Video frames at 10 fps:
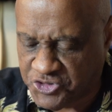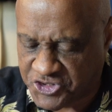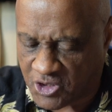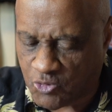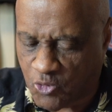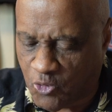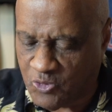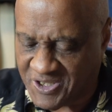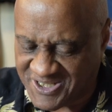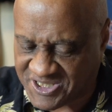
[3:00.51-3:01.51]

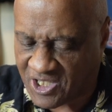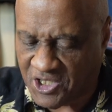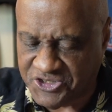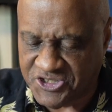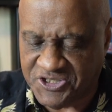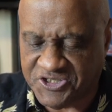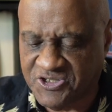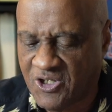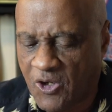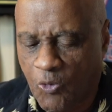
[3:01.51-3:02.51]
general intelligence,
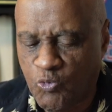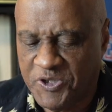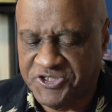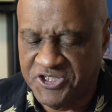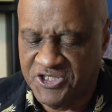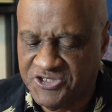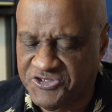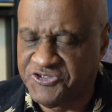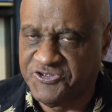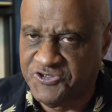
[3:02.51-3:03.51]
which
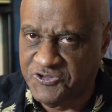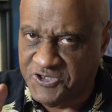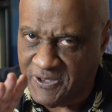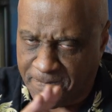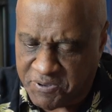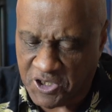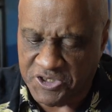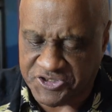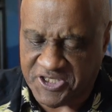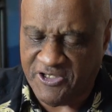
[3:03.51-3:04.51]
is the
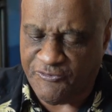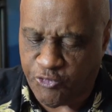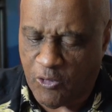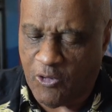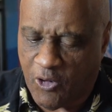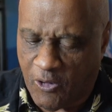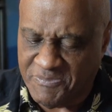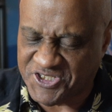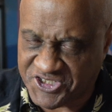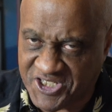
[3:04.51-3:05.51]
ability for a
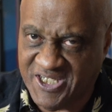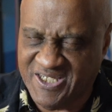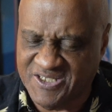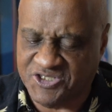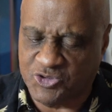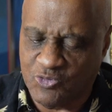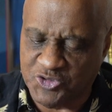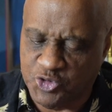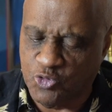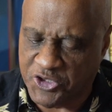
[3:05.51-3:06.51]
machine to
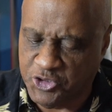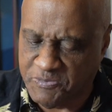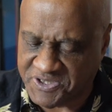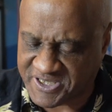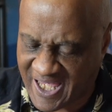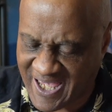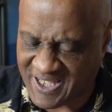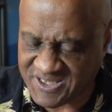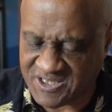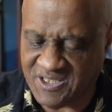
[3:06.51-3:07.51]
do a human
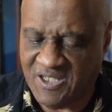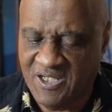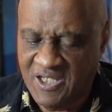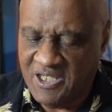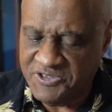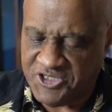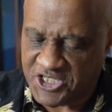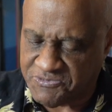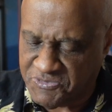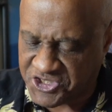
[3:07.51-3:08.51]
task.
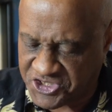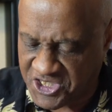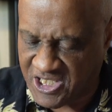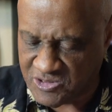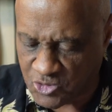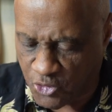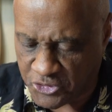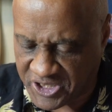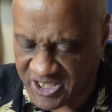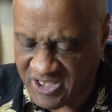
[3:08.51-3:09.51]
There's machine
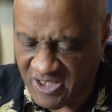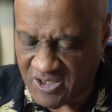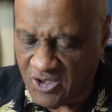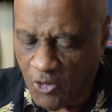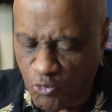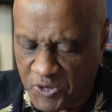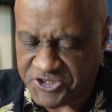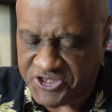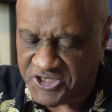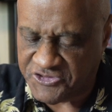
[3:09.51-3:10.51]
learning,
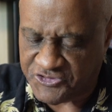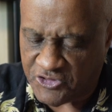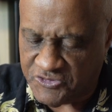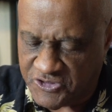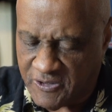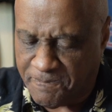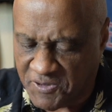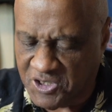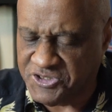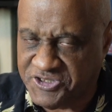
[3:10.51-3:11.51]
which is the
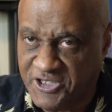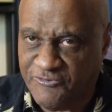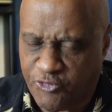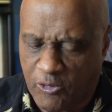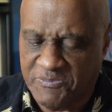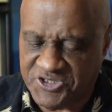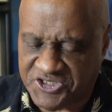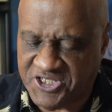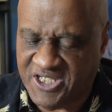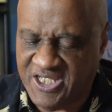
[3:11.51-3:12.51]
ability for a
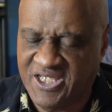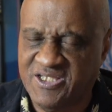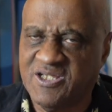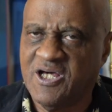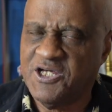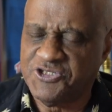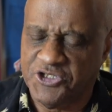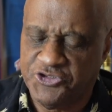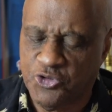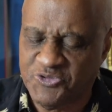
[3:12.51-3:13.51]
machine
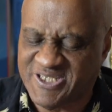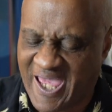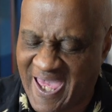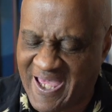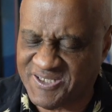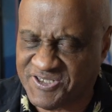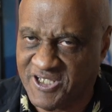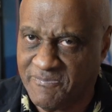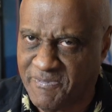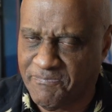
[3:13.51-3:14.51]
to do tasks
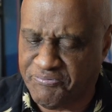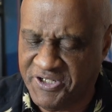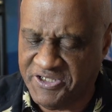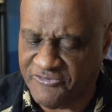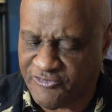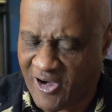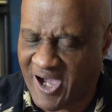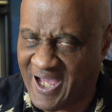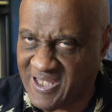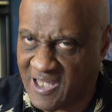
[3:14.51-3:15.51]
that have been
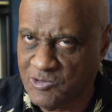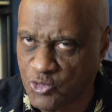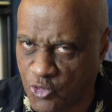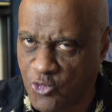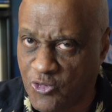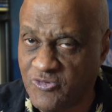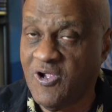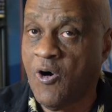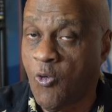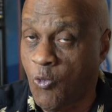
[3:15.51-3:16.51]
predefined and learn
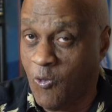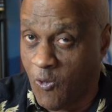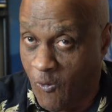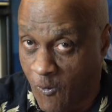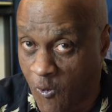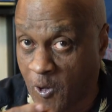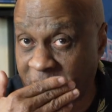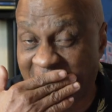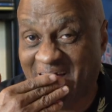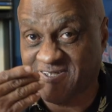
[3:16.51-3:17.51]

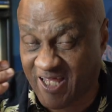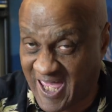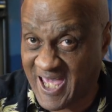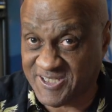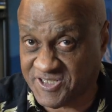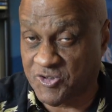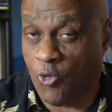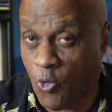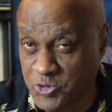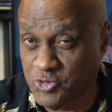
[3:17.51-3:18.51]
on that task and
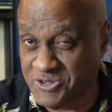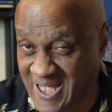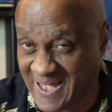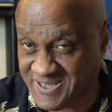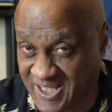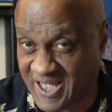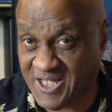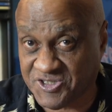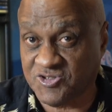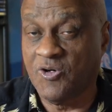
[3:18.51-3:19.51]
only on that
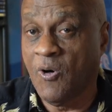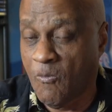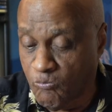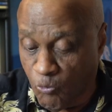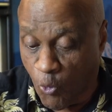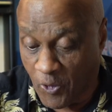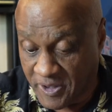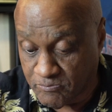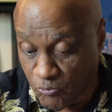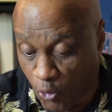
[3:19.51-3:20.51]
task more
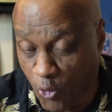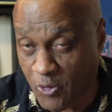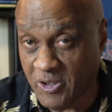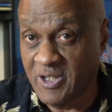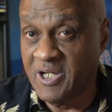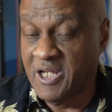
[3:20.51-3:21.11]
and more.